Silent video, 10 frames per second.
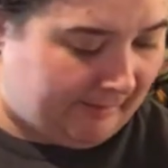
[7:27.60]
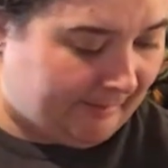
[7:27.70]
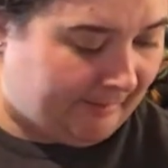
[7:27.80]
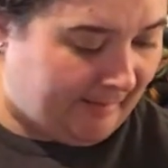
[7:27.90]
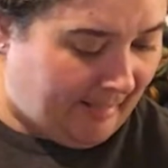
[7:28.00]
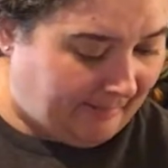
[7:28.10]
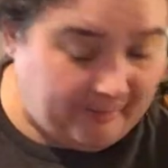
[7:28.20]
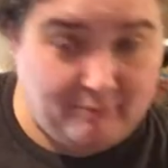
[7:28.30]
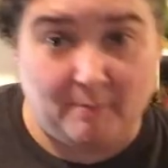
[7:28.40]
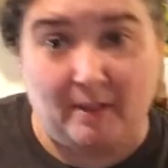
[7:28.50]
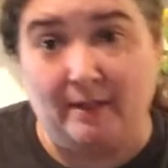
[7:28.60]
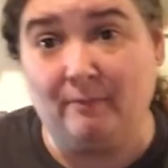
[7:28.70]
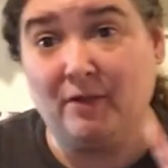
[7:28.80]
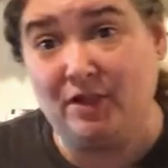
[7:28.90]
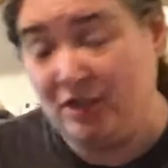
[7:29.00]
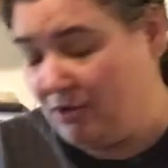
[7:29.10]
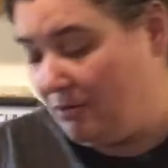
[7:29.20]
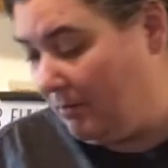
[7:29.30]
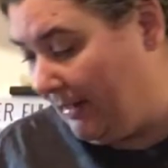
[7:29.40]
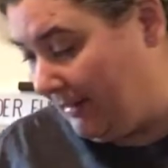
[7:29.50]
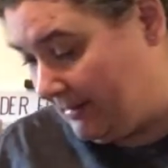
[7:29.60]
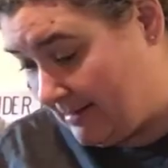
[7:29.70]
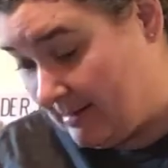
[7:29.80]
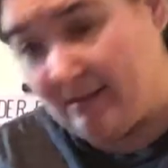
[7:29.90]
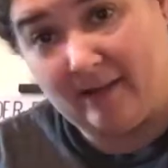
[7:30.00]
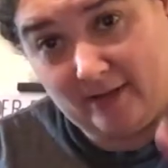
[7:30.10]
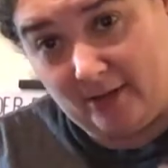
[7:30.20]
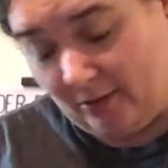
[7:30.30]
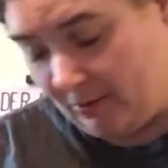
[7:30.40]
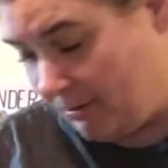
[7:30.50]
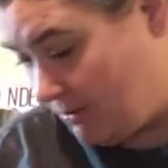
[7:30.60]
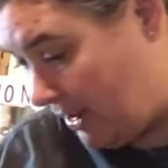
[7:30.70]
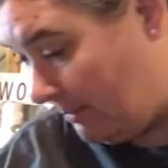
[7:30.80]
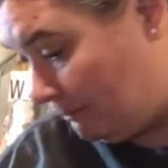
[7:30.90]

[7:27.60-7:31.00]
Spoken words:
That leaves me with the 2 blankets that are crochet.